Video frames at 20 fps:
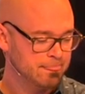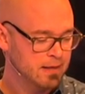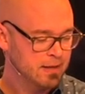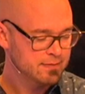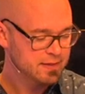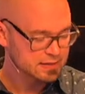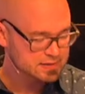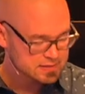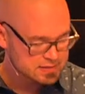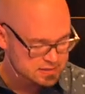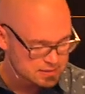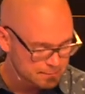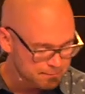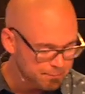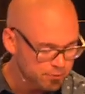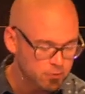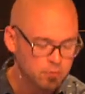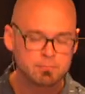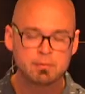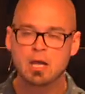That
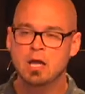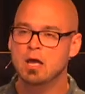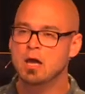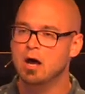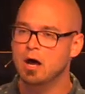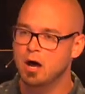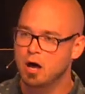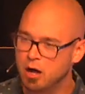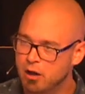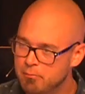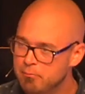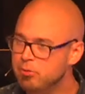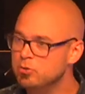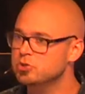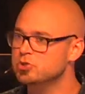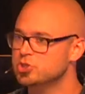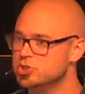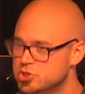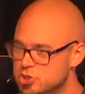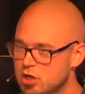simple, humble
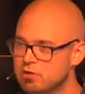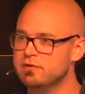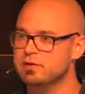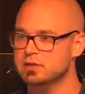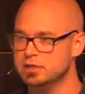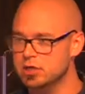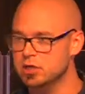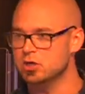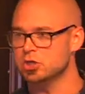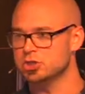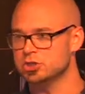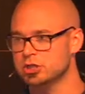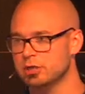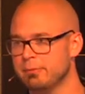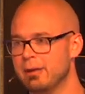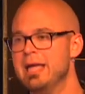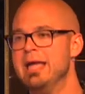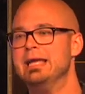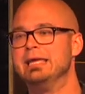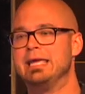servant leadership
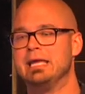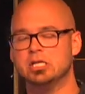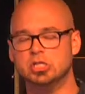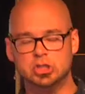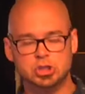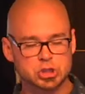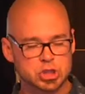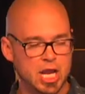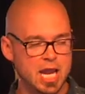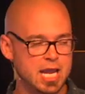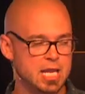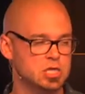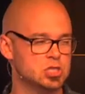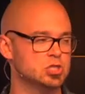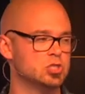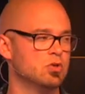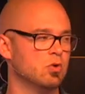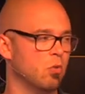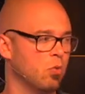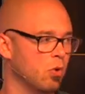can
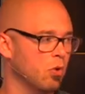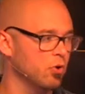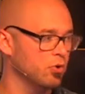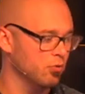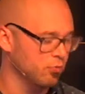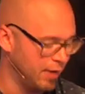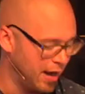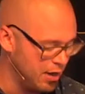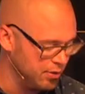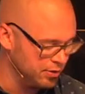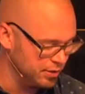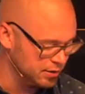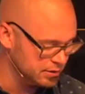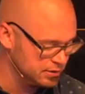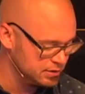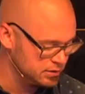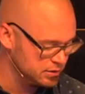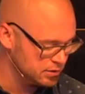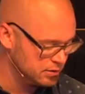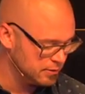change the world around
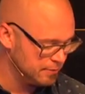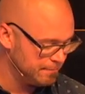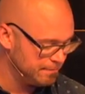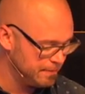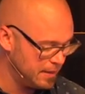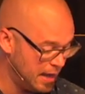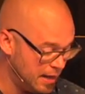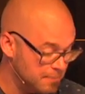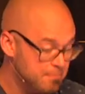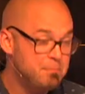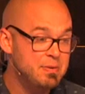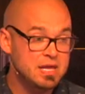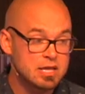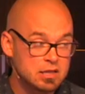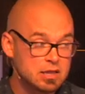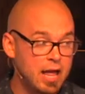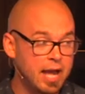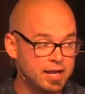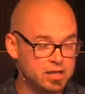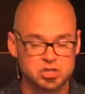us and be
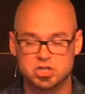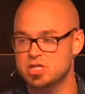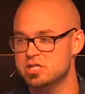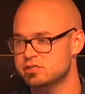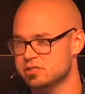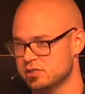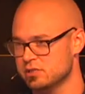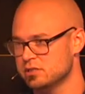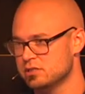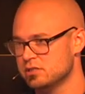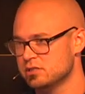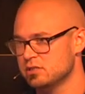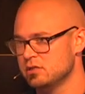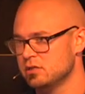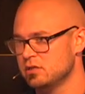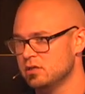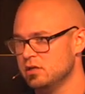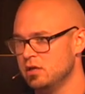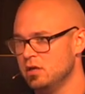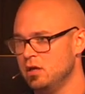like Jesus.
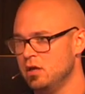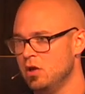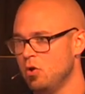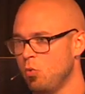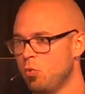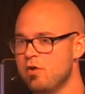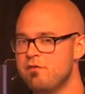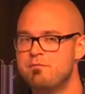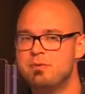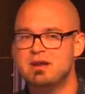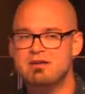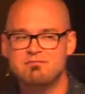We've been